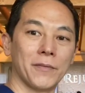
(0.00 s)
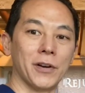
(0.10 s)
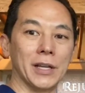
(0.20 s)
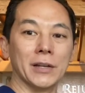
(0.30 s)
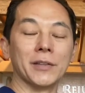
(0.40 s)

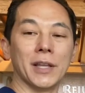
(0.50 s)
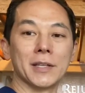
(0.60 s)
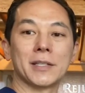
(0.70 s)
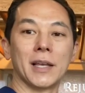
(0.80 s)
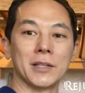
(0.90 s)

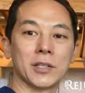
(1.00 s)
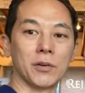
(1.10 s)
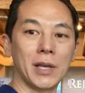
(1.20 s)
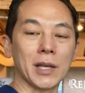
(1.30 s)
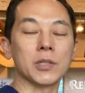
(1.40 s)
illness? And so
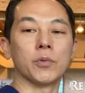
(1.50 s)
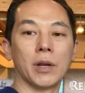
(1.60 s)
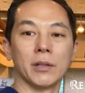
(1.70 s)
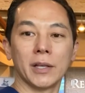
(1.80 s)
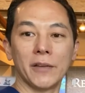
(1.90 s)
yes, we
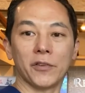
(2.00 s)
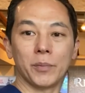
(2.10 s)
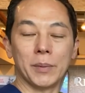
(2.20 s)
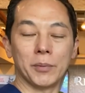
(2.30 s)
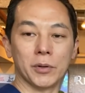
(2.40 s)
are looking for
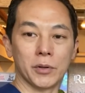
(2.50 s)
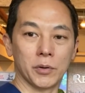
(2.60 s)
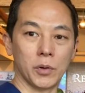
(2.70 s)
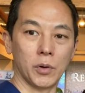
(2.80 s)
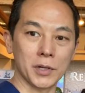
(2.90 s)
people
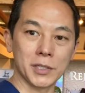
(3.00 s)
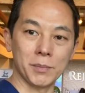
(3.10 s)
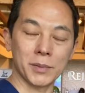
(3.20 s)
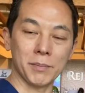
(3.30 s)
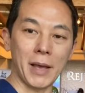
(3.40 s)
who are
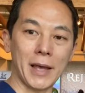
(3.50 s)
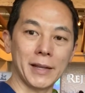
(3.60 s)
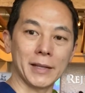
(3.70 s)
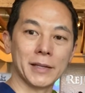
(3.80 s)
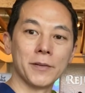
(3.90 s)

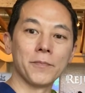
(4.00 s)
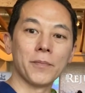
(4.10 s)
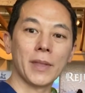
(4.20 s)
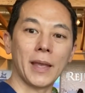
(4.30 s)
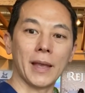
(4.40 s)
symptomatic,
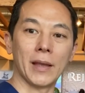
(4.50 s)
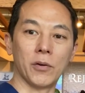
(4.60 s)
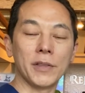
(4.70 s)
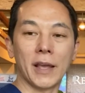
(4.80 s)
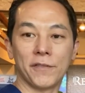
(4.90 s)

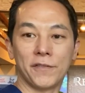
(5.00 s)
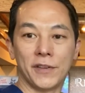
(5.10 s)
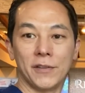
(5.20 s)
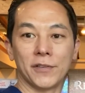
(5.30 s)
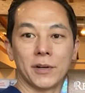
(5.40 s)
or if they have
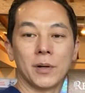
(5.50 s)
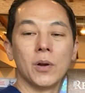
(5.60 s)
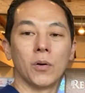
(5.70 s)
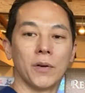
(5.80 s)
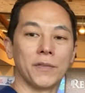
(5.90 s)
fever,
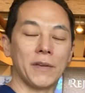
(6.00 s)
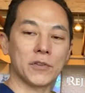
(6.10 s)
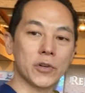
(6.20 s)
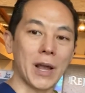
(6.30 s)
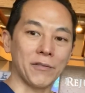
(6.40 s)
or if they've
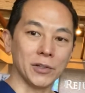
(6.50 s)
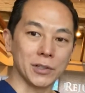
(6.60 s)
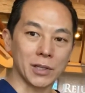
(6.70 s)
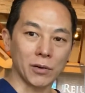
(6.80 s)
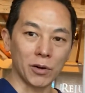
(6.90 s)

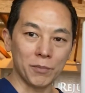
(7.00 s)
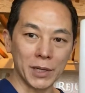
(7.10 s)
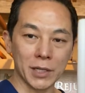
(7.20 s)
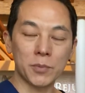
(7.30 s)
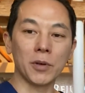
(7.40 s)
traveled or
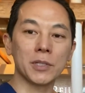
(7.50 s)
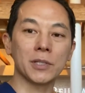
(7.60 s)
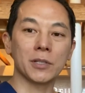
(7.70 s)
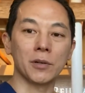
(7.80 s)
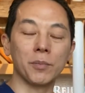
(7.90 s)
been exposed to
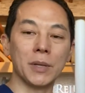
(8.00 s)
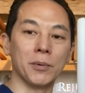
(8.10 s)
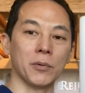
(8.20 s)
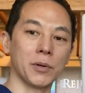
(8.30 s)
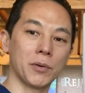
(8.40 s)
certain
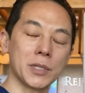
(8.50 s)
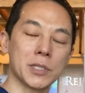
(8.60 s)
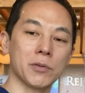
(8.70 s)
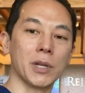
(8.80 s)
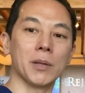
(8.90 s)
people. We're always
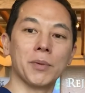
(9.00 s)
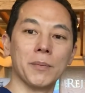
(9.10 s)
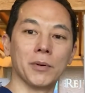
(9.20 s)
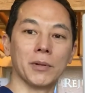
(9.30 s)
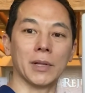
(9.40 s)
screening
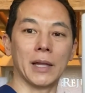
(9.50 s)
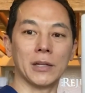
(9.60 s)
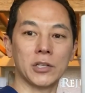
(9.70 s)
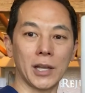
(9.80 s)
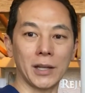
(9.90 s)
people
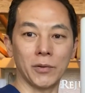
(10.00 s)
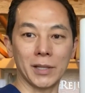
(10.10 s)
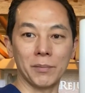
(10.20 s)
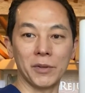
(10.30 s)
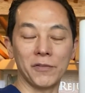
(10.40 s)
and checking with
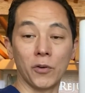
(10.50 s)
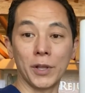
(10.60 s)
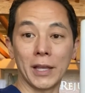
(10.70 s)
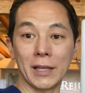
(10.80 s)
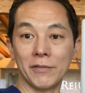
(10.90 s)
them before
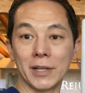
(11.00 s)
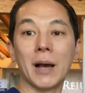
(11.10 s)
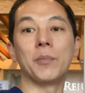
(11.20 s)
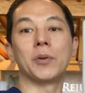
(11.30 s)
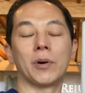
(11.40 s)
they even
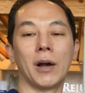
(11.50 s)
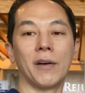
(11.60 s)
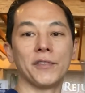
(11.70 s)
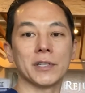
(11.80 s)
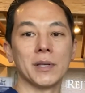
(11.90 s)
come to our
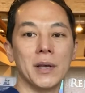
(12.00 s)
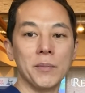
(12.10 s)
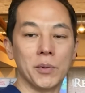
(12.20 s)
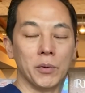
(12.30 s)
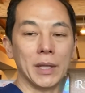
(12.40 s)
office.
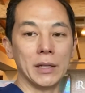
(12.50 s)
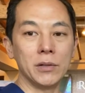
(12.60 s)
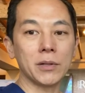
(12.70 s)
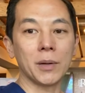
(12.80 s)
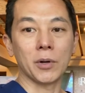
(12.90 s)
But when they
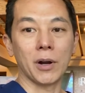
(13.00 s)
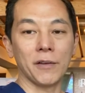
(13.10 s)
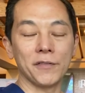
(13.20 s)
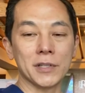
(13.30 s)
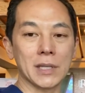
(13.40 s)
do come to our
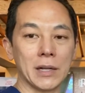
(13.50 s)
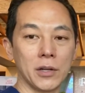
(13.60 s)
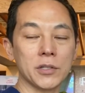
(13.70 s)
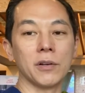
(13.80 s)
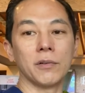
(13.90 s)
office, and
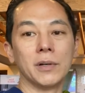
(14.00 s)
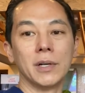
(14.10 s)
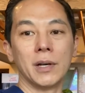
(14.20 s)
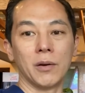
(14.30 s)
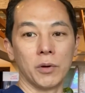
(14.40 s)
also
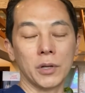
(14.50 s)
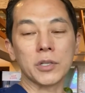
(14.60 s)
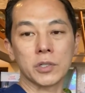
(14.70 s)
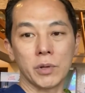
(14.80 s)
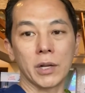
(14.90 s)
we're
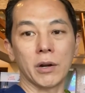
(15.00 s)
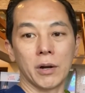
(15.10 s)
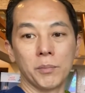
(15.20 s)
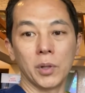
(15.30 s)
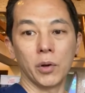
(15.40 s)
also screening our
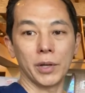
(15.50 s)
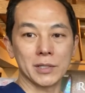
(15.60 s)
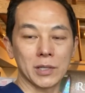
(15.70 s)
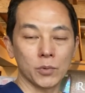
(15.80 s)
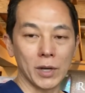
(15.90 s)

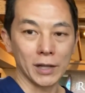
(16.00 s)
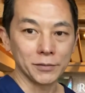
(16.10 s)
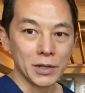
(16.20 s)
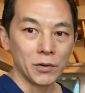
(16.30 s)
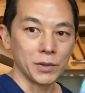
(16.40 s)
employees as well.
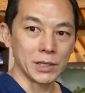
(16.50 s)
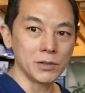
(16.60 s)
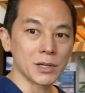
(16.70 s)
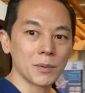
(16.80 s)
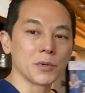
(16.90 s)
When they
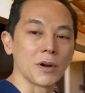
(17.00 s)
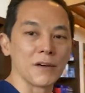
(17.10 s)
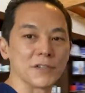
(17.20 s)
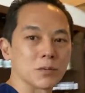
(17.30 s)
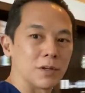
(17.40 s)
do come to our
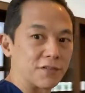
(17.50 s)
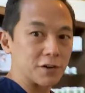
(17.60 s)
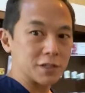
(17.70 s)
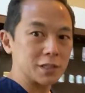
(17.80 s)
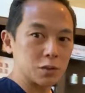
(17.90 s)
office, one of the
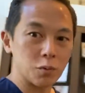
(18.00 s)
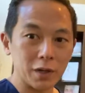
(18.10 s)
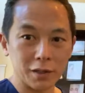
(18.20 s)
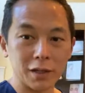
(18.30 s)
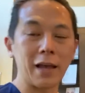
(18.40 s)
first things we want
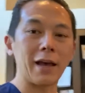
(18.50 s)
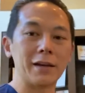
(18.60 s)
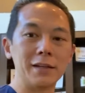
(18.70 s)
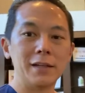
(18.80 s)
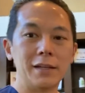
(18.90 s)
to look
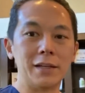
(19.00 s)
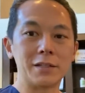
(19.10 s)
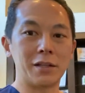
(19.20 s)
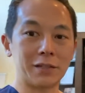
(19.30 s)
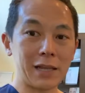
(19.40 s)
at
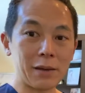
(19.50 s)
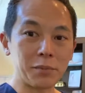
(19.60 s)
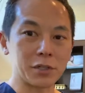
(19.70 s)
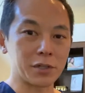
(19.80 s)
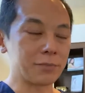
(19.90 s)
is their
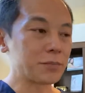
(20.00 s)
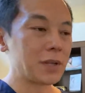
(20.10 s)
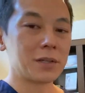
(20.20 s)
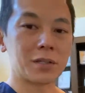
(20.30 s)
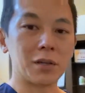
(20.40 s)
temperature.
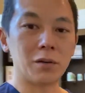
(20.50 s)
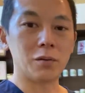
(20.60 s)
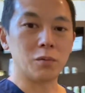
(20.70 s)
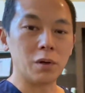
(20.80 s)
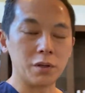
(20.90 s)
So
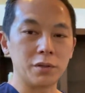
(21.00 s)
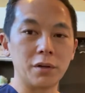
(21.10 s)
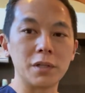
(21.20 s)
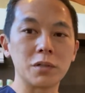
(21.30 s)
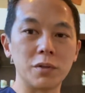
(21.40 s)
what you'll
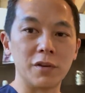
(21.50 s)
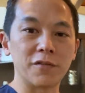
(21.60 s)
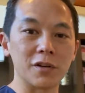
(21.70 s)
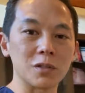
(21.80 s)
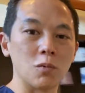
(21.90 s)
notice when you
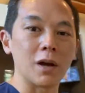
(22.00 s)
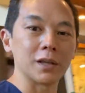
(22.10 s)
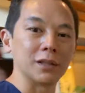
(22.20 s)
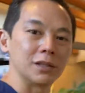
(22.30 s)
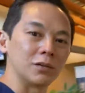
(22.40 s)
first
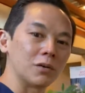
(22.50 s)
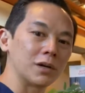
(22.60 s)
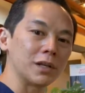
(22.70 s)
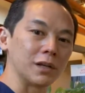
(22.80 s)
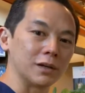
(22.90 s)
walk in the door
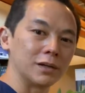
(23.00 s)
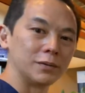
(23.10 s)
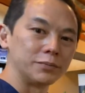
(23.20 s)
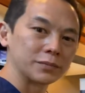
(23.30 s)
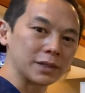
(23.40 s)
here
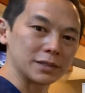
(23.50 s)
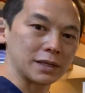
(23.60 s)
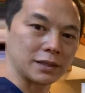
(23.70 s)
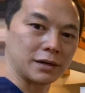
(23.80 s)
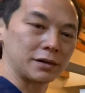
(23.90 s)
is
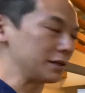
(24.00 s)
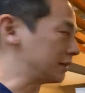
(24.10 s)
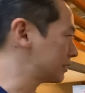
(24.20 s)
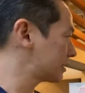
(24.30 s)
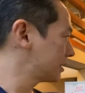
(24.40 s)
that there
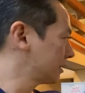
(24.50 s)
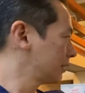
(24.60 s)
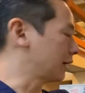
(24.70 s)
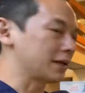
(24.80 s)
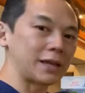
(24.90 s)
is
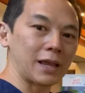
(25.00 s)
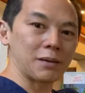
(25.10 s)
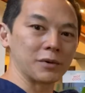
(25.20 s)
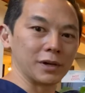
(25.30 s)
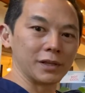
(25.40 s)
a
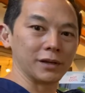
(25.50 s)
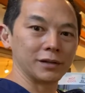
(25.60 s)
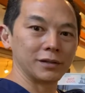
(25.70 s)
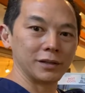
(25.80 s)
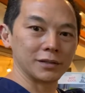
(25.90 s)
camera
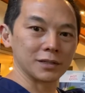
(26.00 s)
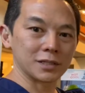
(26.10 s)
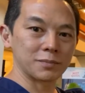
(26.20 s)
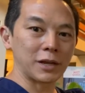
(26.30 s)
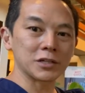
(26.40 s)
here. It's a
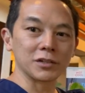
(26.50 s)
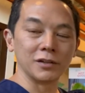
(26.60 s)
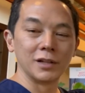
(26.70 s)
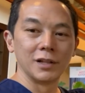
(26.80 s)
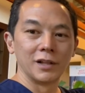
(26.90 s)

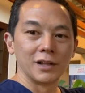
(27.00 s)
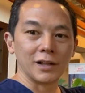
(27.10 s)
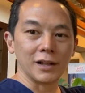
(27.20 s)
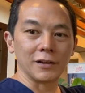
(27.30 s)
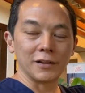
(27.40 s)
special,
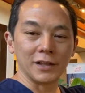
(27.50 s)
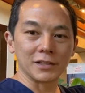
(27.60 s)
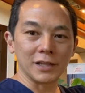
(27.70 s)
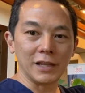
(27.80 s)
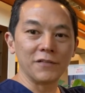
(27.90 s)

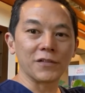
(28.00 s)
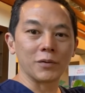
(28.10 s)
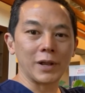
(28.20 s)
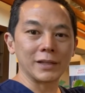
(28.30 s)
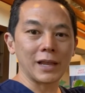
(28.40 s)
it's an
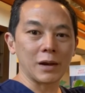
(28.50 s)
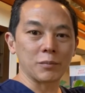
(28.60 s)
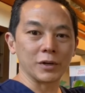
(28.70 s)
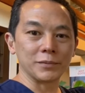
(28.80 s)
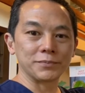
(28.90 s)
infrared
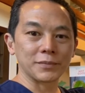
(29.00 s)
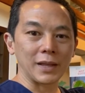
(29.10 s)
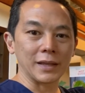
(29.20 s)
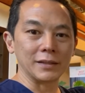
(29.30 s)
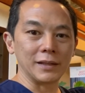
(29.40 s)
camera,
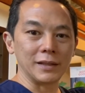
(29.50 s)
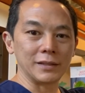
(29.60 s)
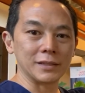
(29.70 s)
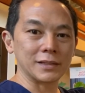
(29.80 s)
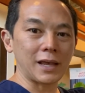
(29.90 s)
and it
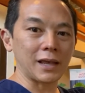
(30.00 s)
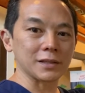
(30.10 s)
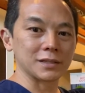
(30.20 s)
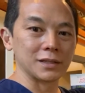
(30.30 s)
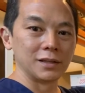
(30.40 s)
detects